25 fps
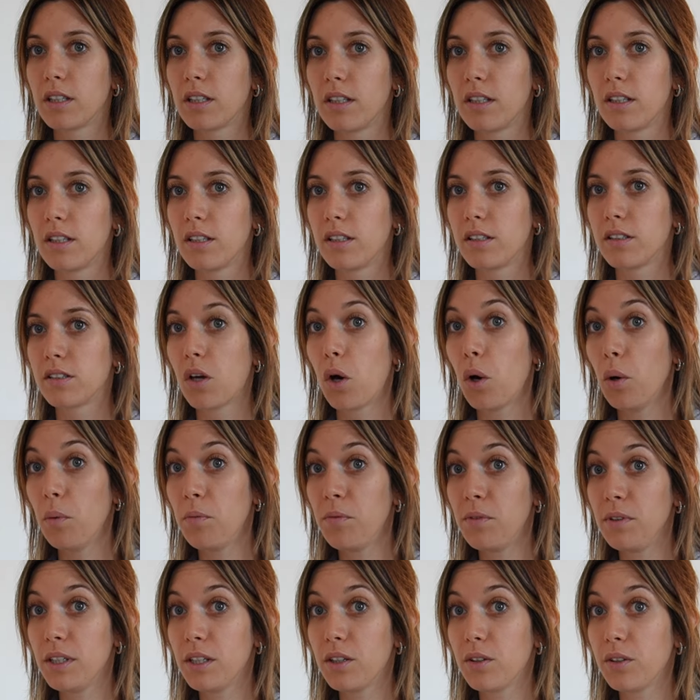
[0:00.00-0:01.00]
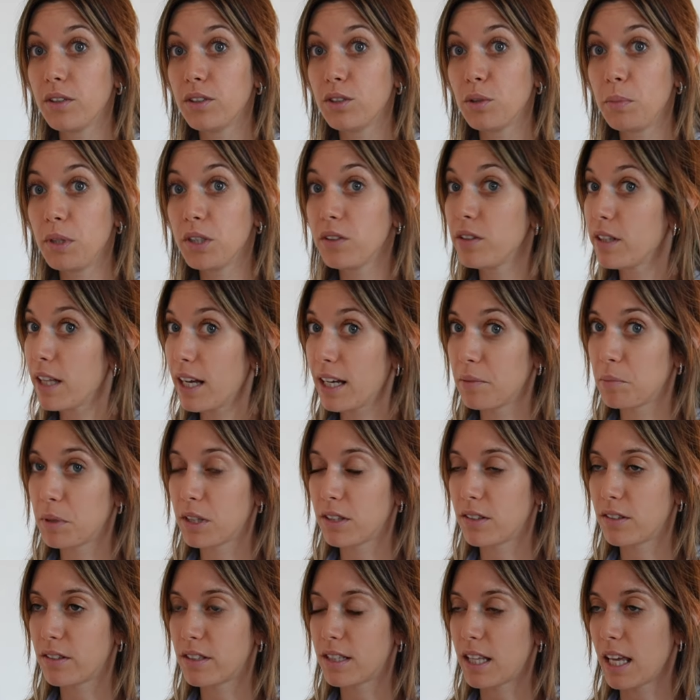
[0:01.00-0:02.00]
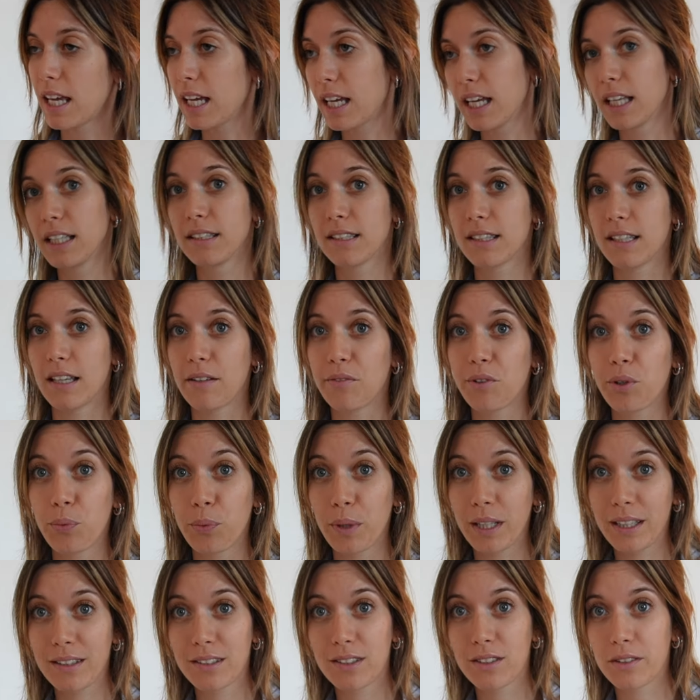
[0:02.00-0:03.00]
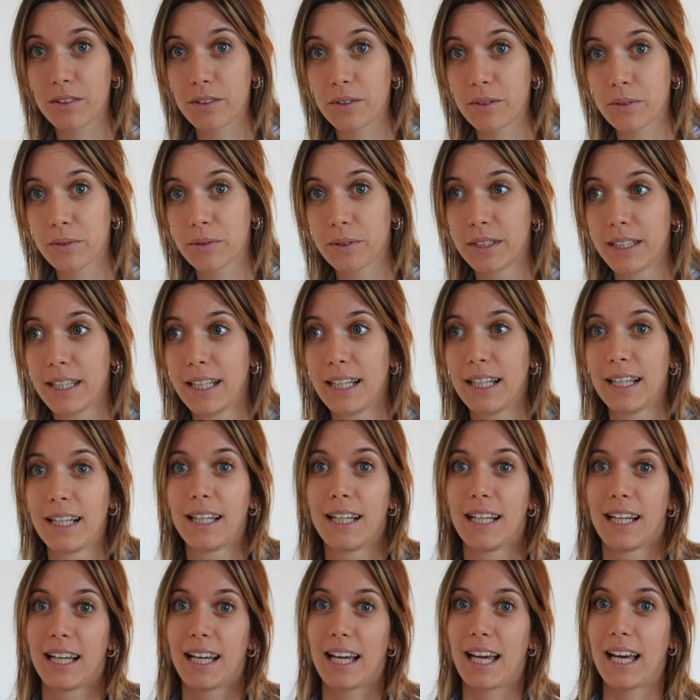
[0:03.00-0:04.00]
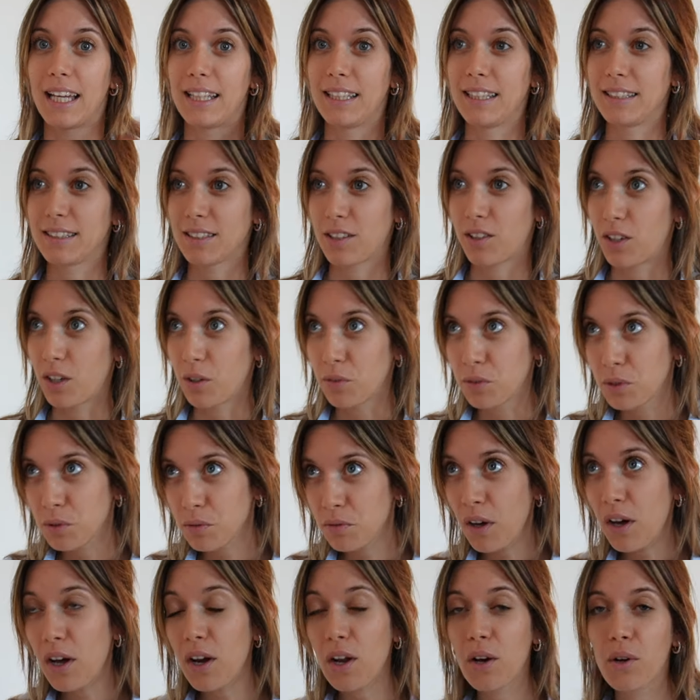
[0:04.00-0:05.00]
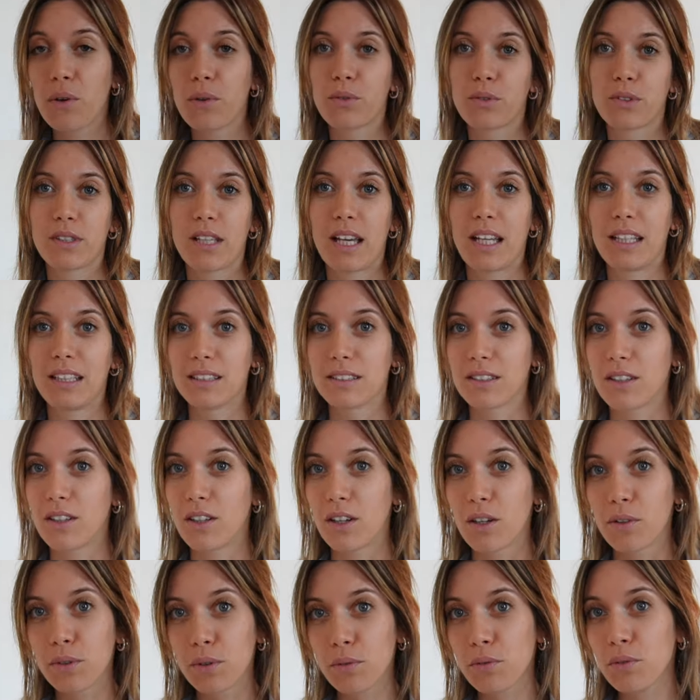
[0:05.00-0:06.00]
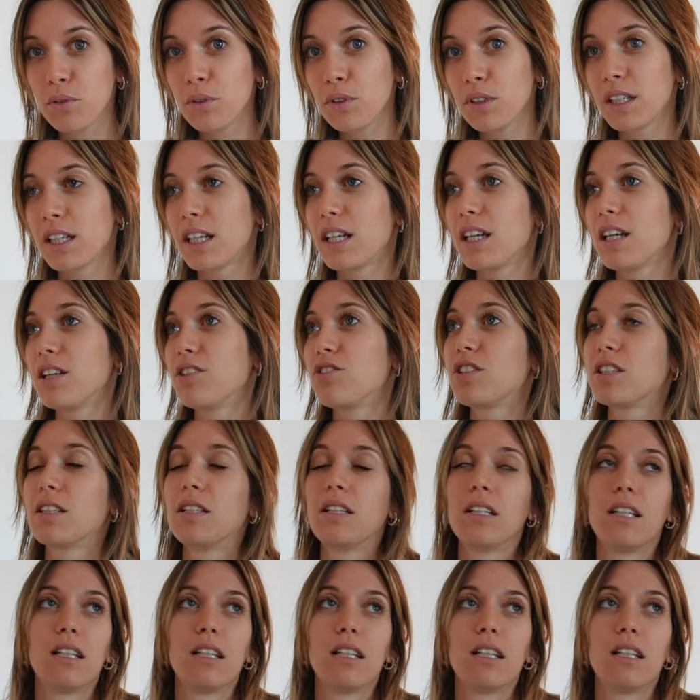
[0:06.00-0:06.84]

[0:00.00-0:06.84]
is hopefully going to be online because it's taking several weeks to edit all of the photos, edit all of the footage,